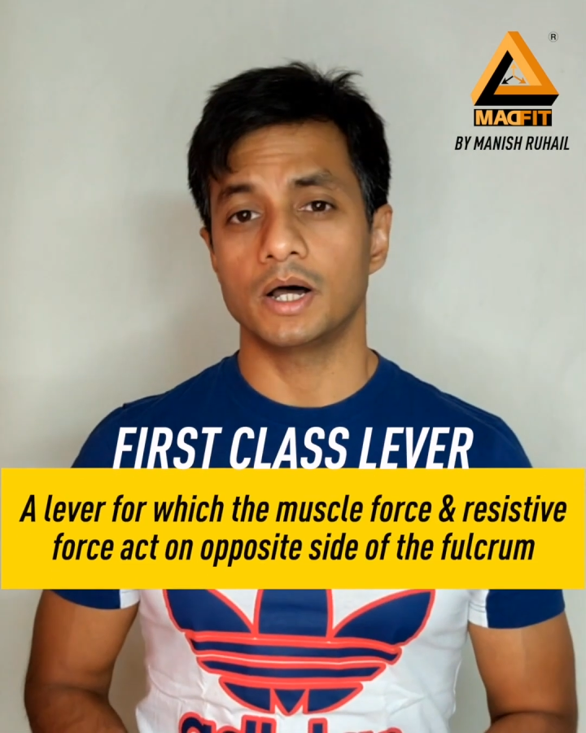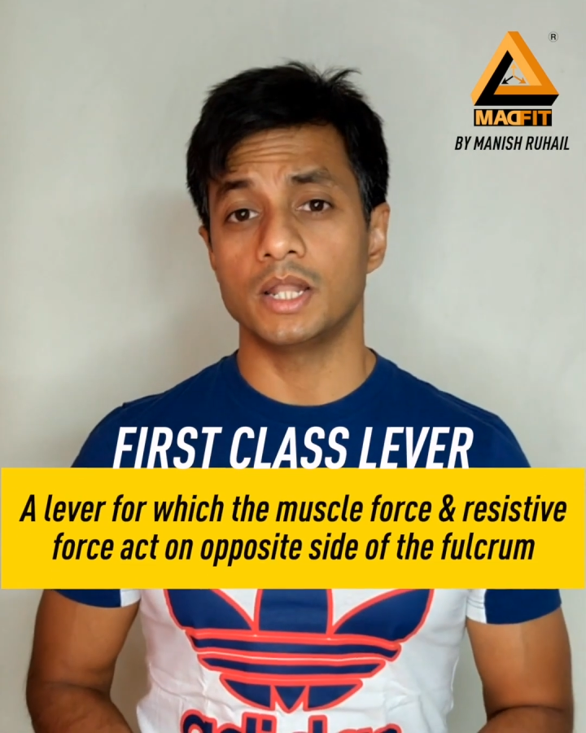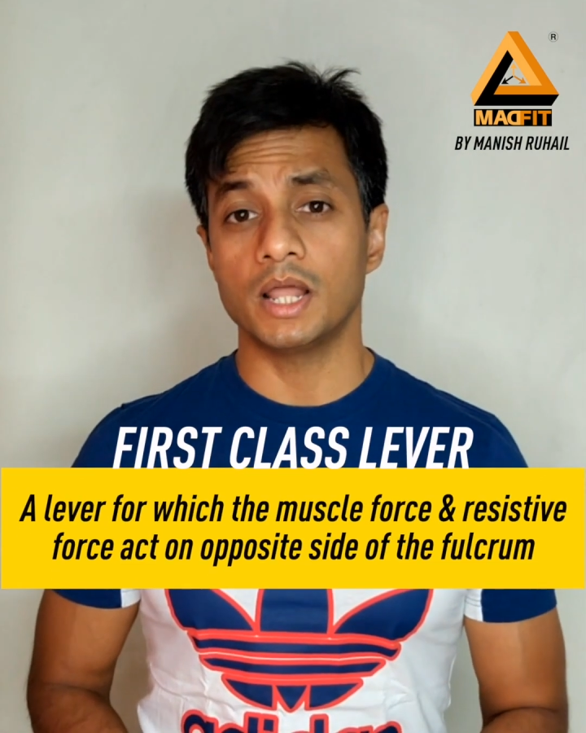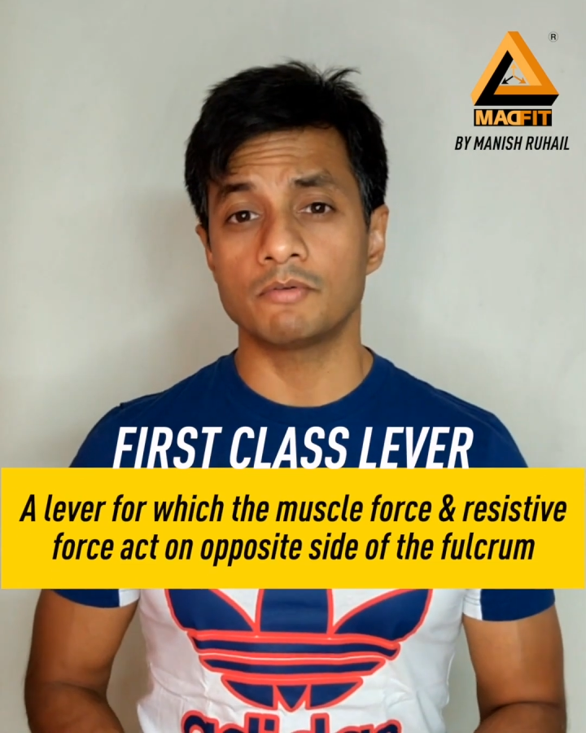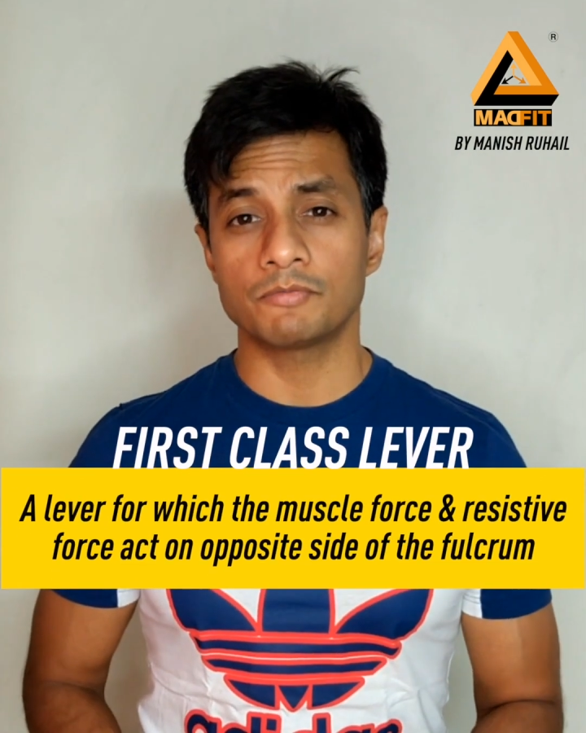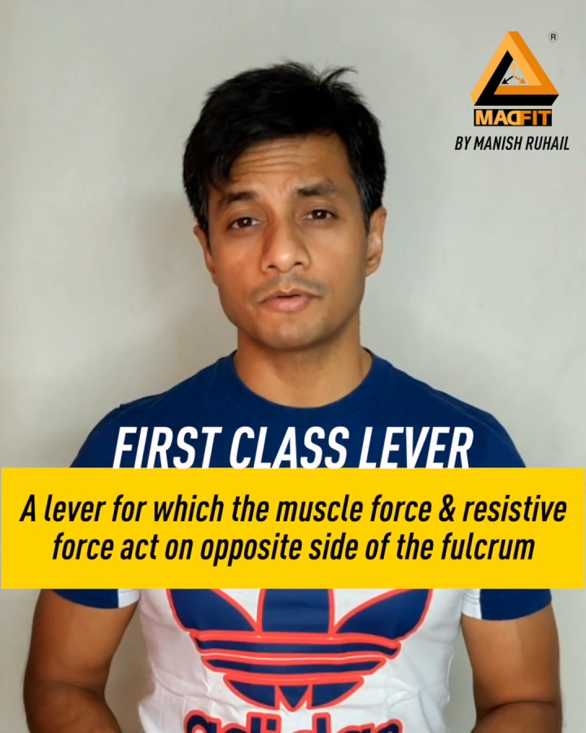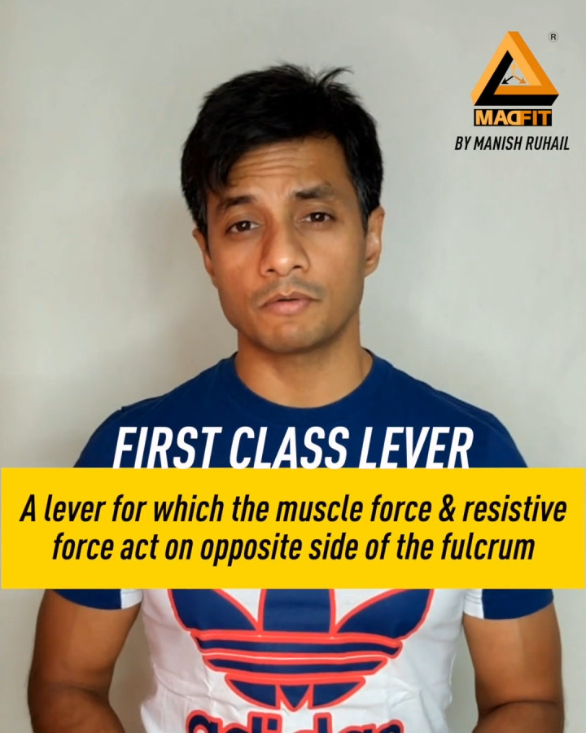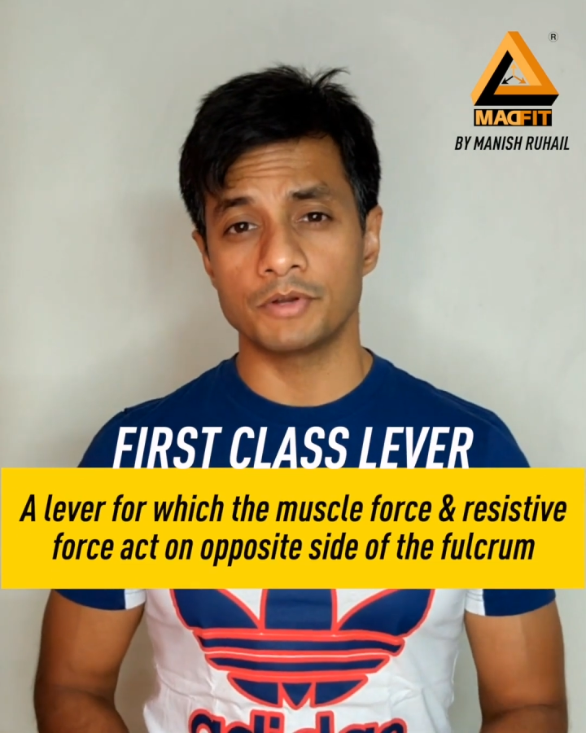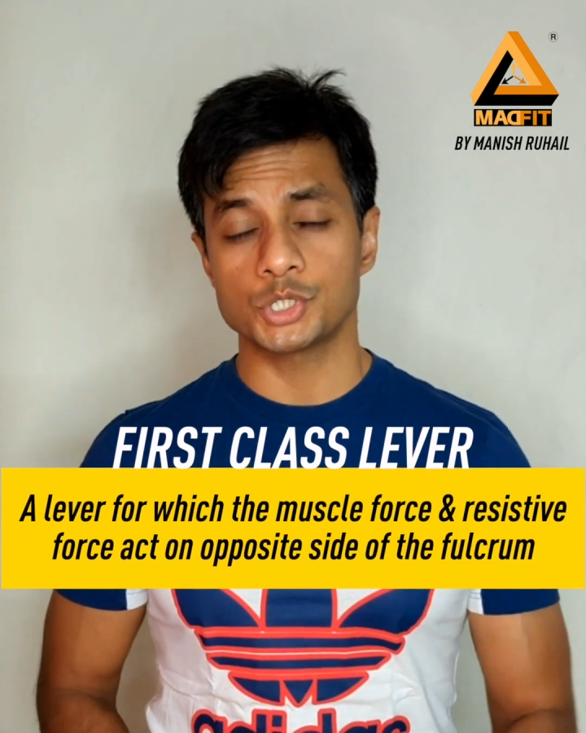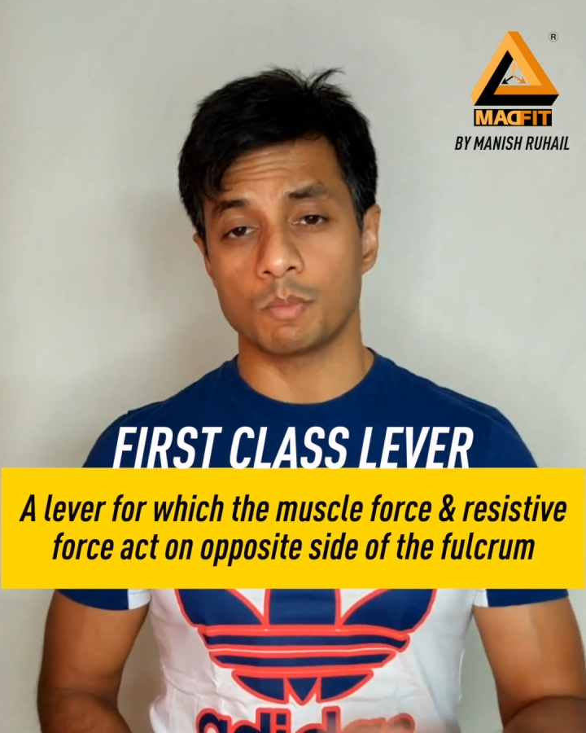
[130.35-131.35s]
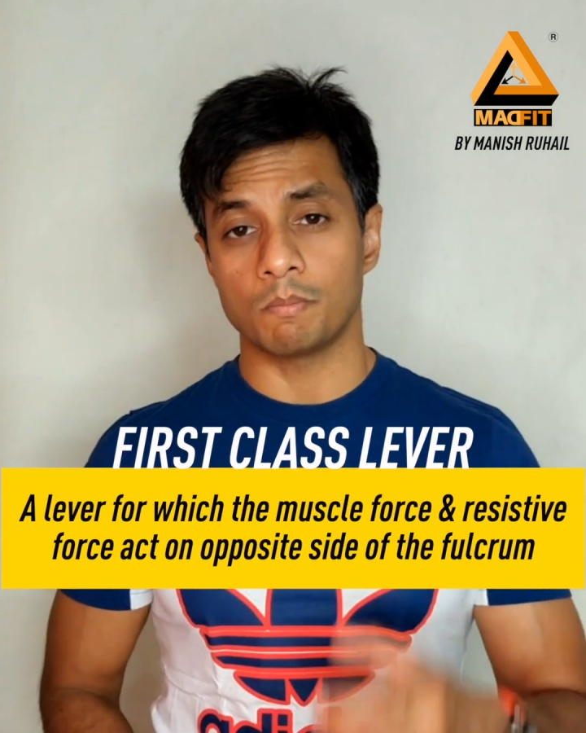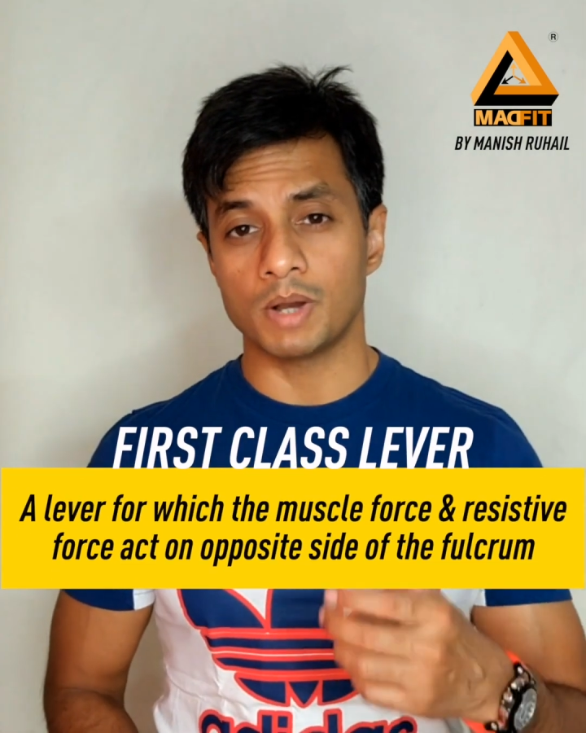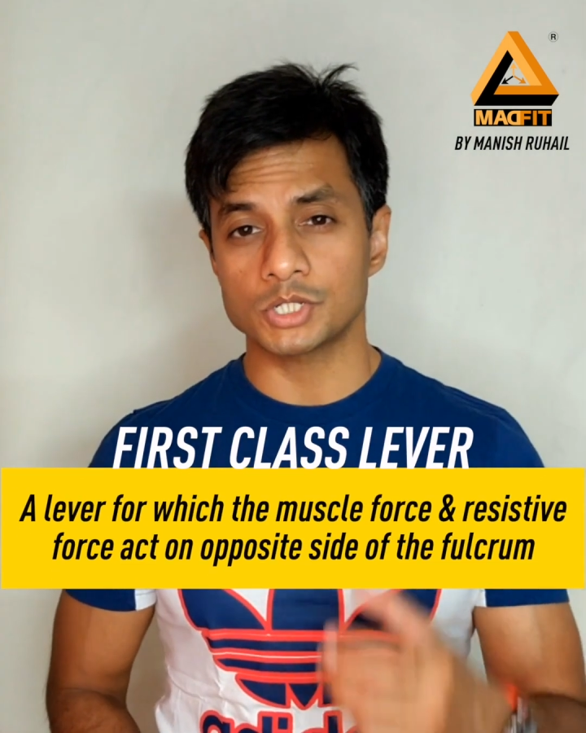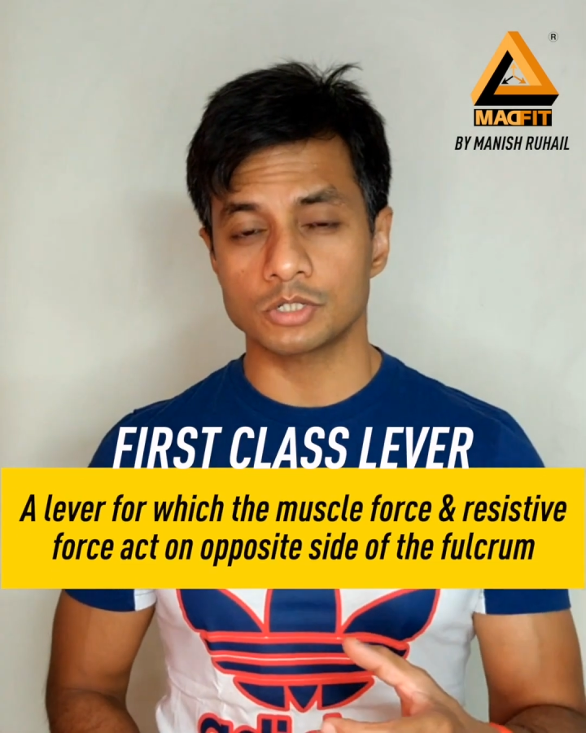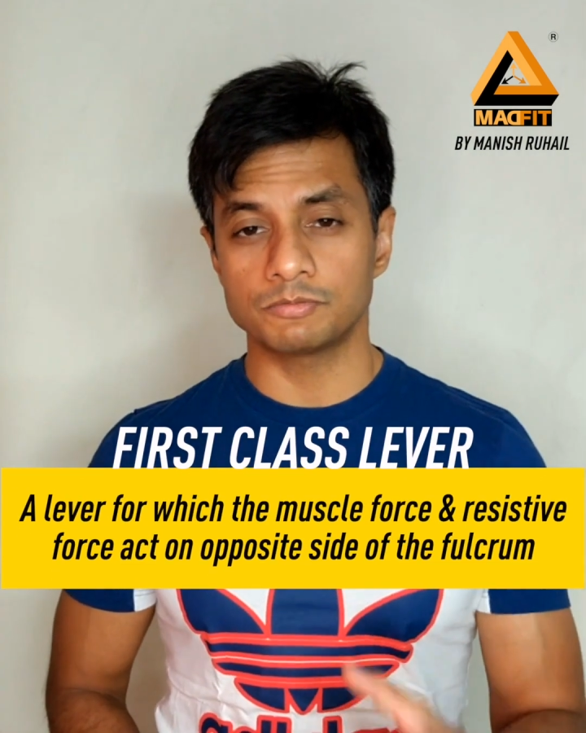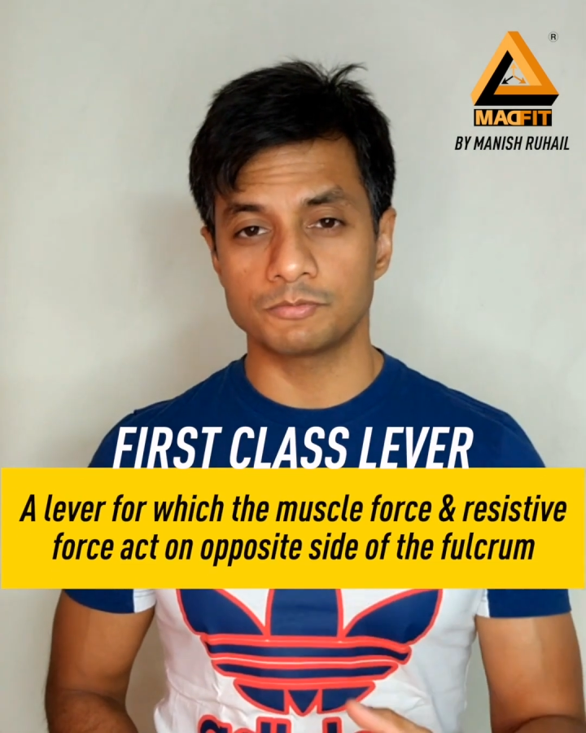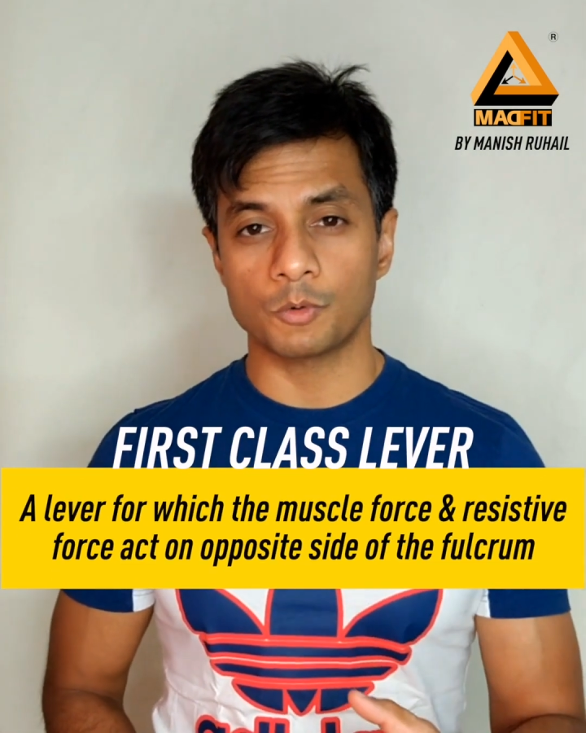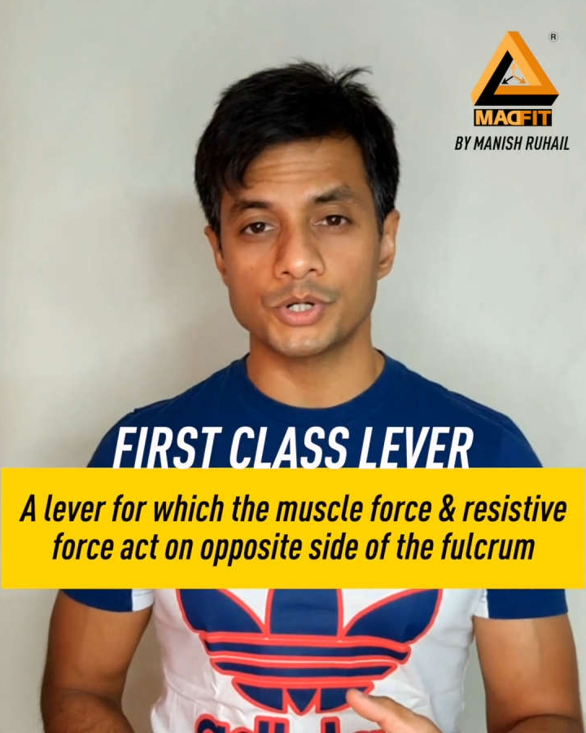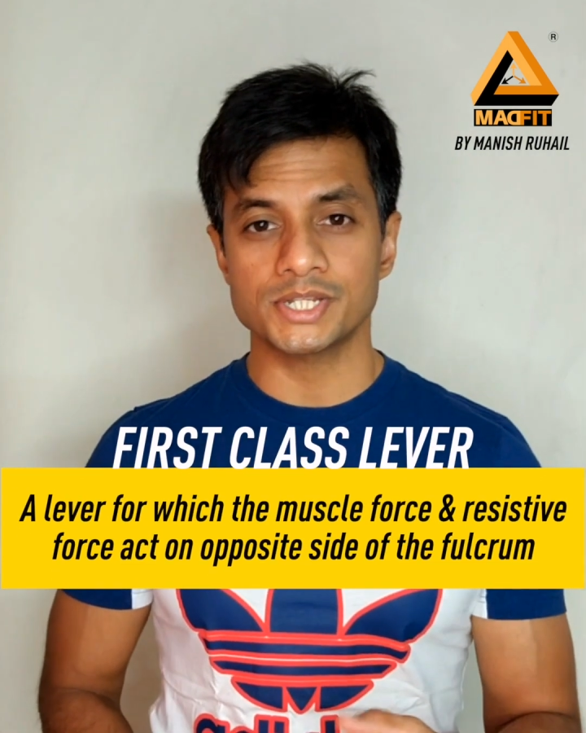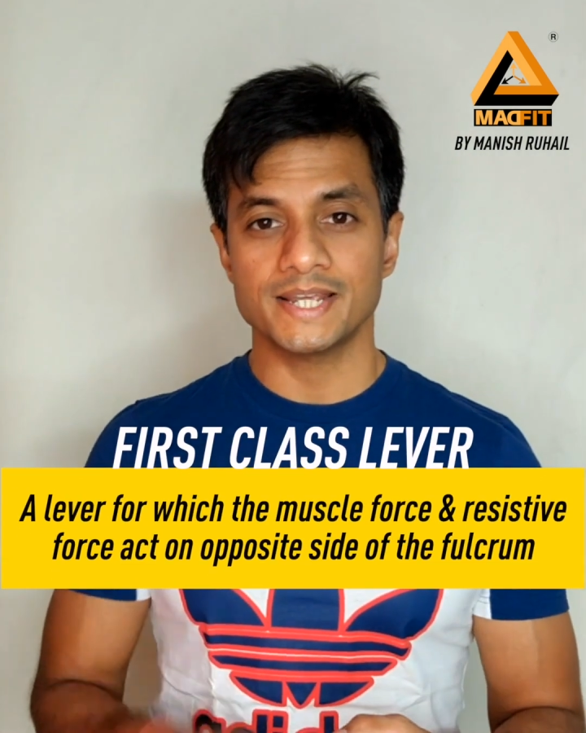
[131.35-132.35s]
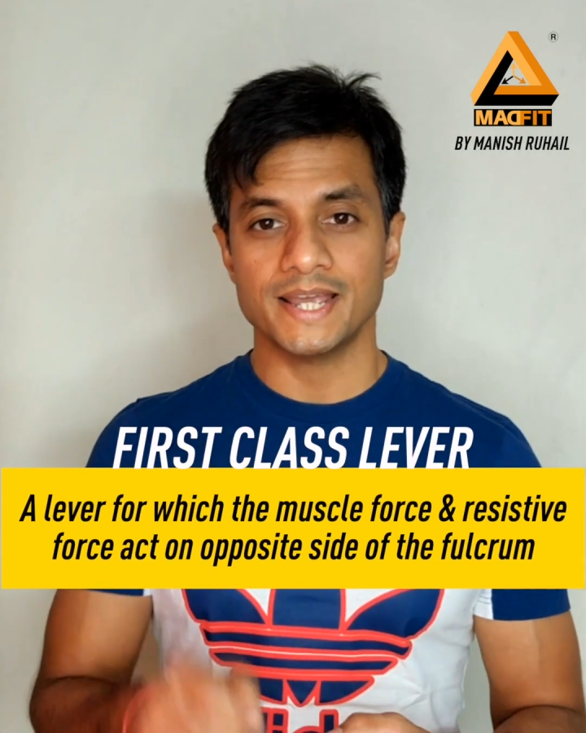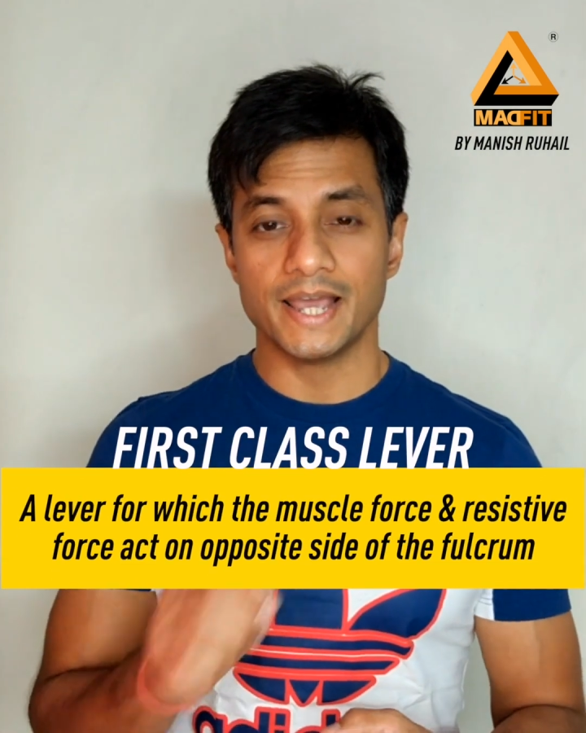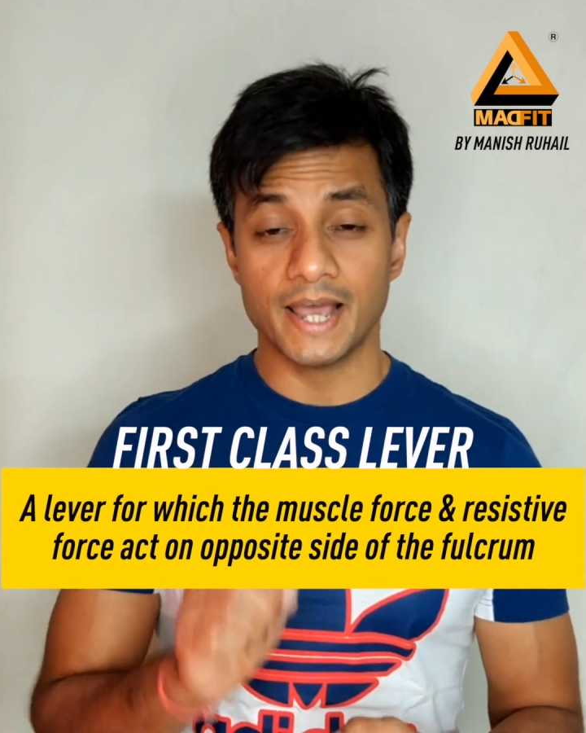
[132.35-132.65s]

a lever for which muscle force